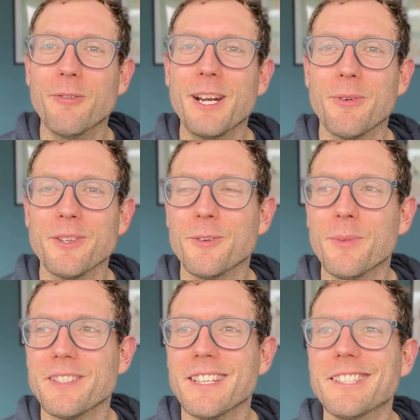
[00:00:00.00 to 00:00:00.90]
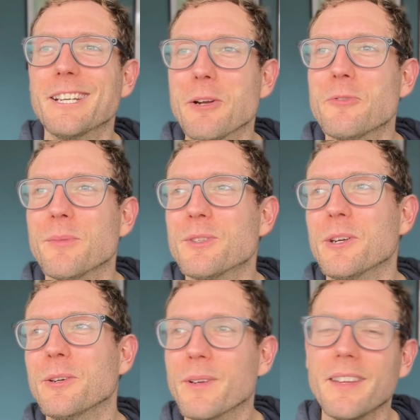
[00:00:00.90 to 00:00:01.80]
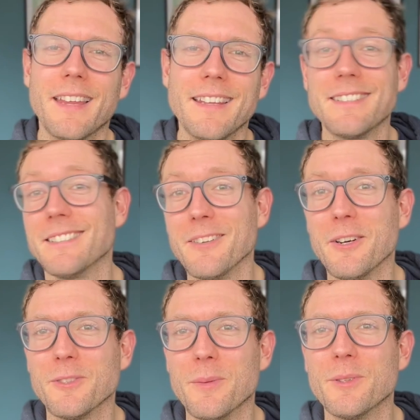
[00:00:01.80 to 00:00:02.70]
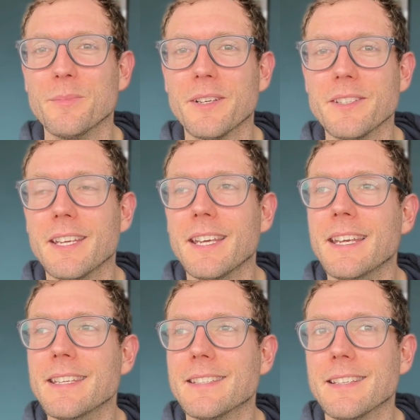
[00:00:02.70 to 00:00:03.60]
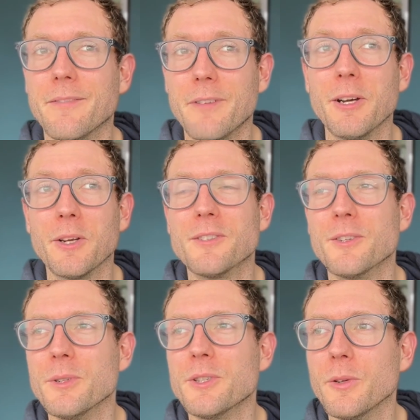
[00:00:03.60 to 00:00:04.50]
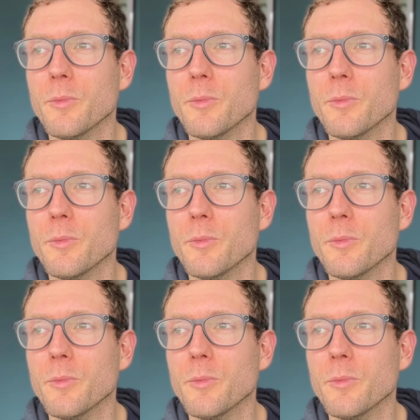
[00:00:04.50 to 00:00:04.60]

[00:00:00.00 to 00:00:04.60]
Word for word: really wants almost a zero drop shoe, then this is a nice option because it is a very good super shoe